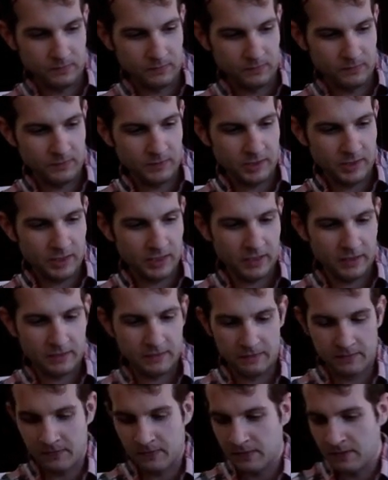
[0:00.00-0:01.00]
Okay.
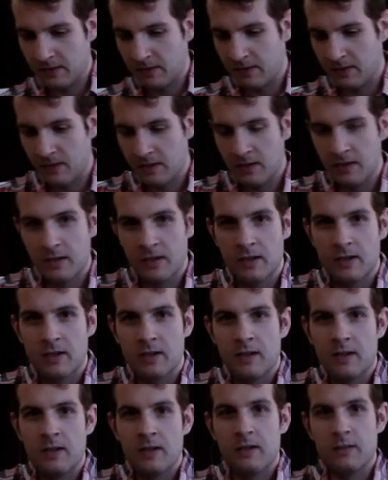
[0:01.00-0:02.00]

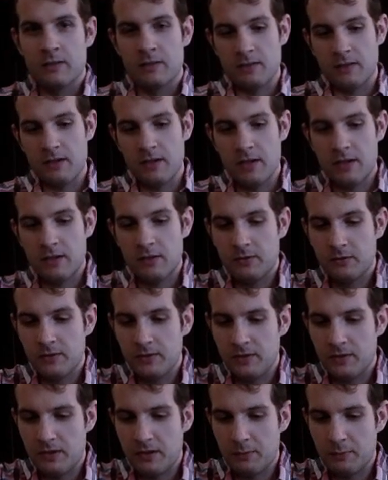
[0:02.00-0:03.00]
So now
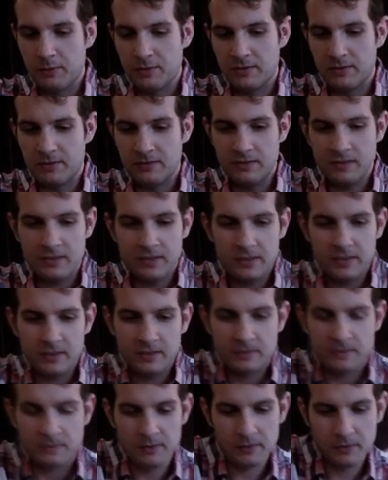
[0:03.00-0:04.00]
you're able to
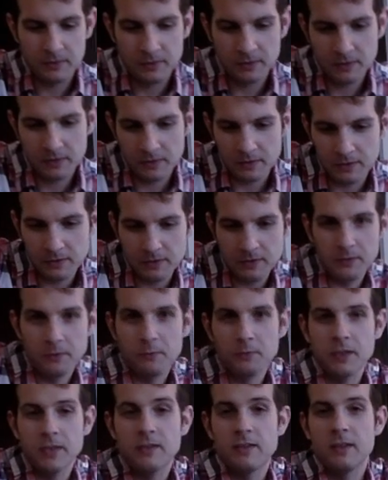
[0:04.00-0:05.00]
see
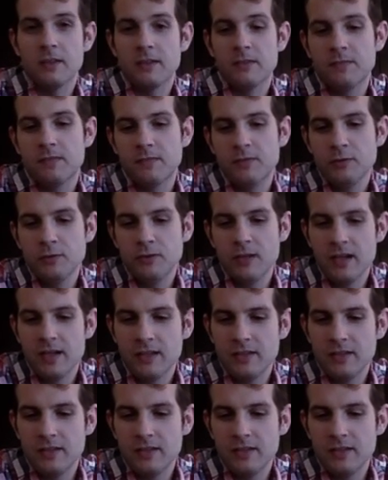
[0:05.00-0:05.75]
what the food